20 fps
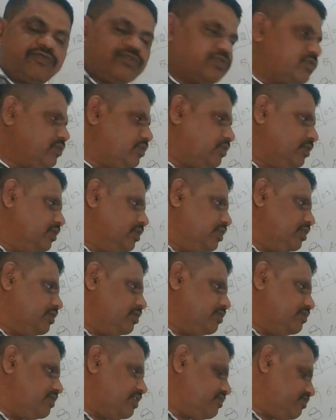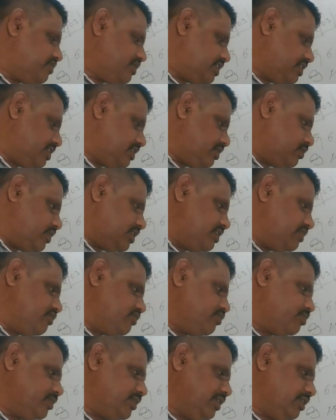you know, you just check it what
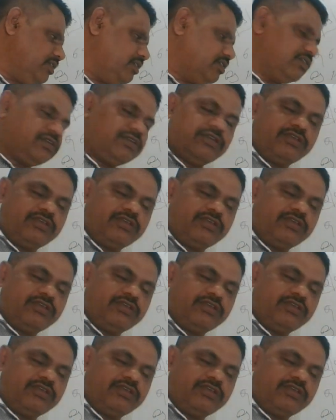is P.